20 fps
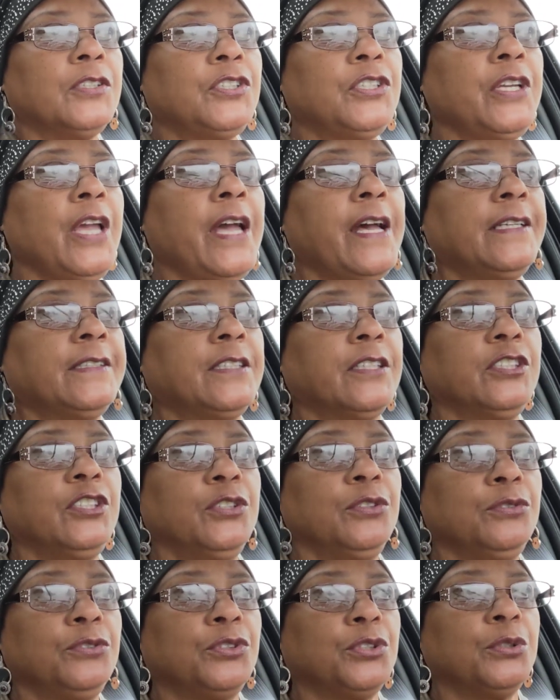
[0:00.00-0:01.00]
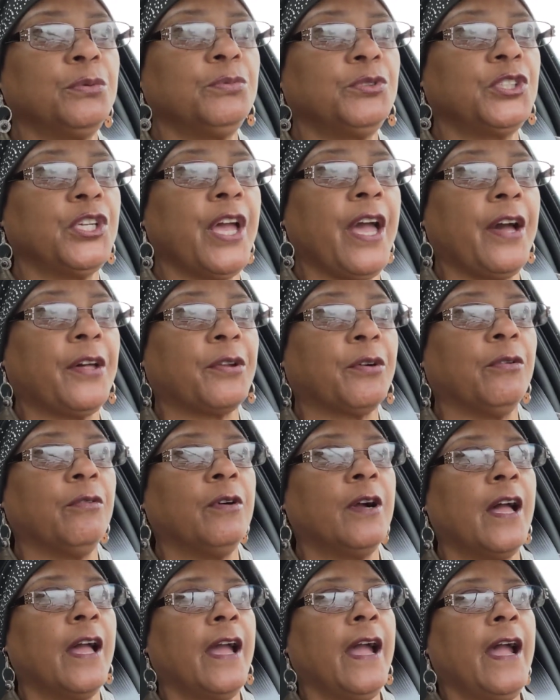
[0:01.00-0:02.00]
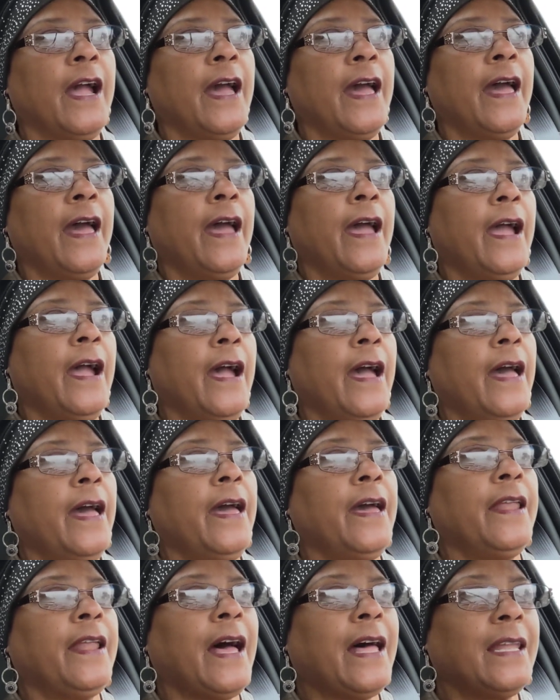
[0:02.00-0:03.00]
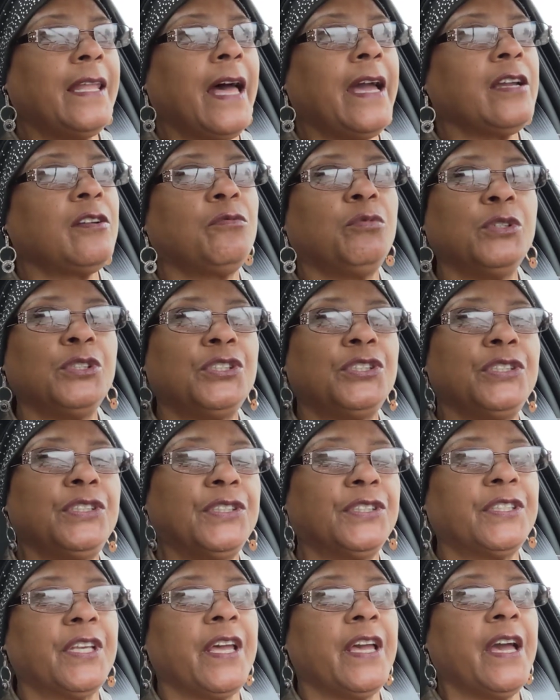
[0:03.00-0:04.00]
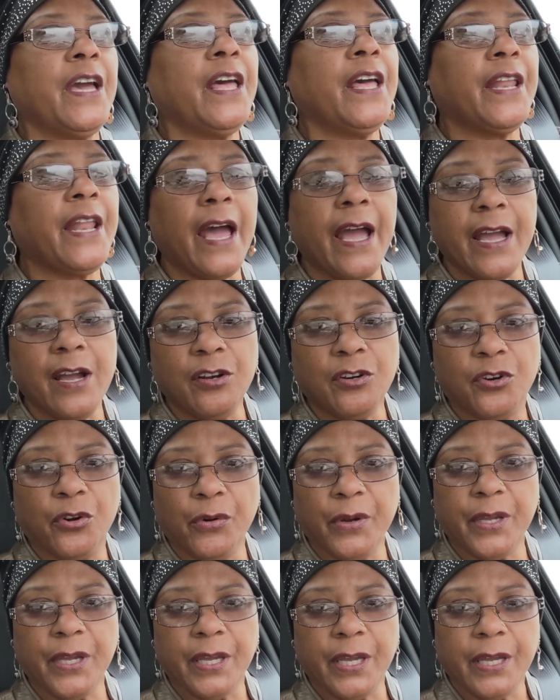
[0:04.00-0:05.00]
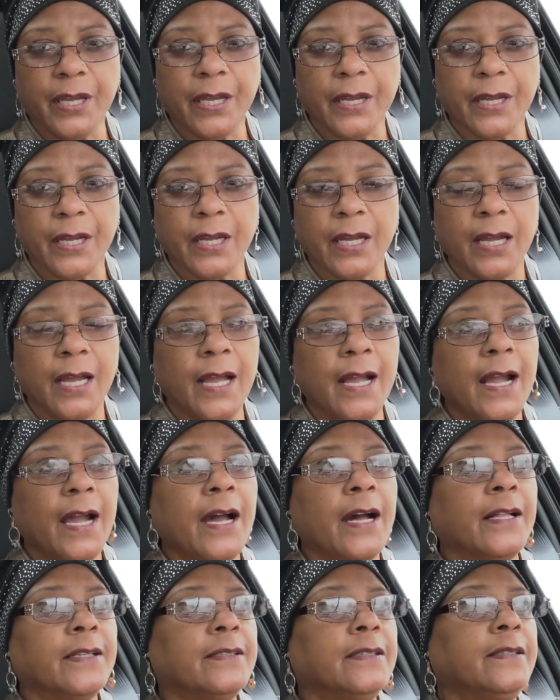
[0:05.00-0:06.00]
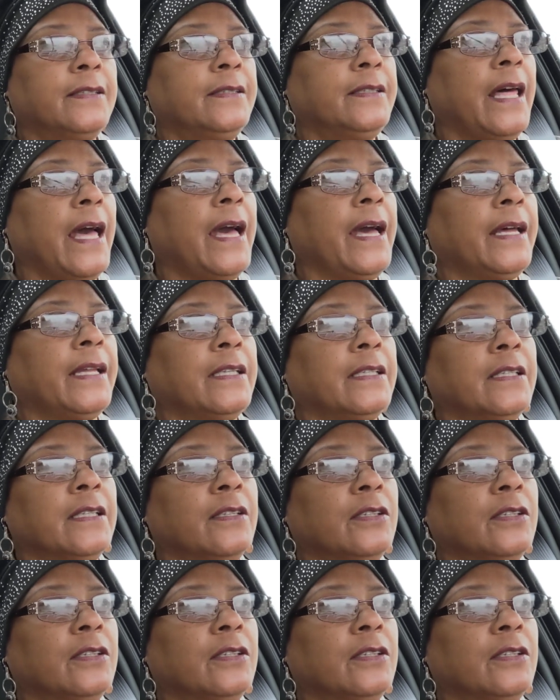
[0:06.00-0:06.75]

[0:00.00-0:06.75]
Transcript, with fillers: she has a YouTube channel. And I like what she said, and I agree that